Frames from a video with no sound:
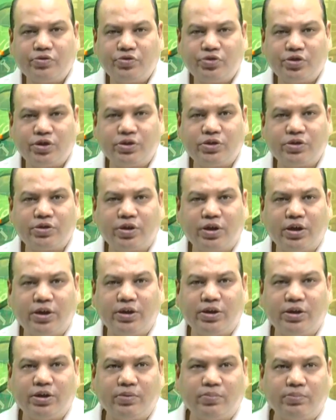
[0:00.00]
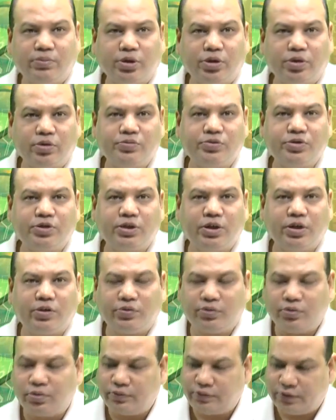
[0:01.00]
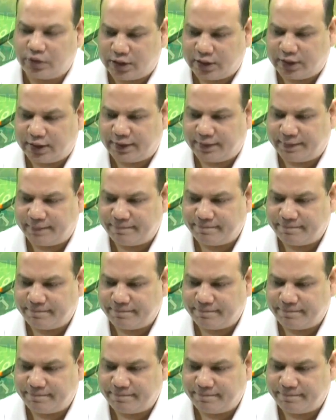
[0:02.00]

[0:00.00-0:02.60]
just write number of shares of A.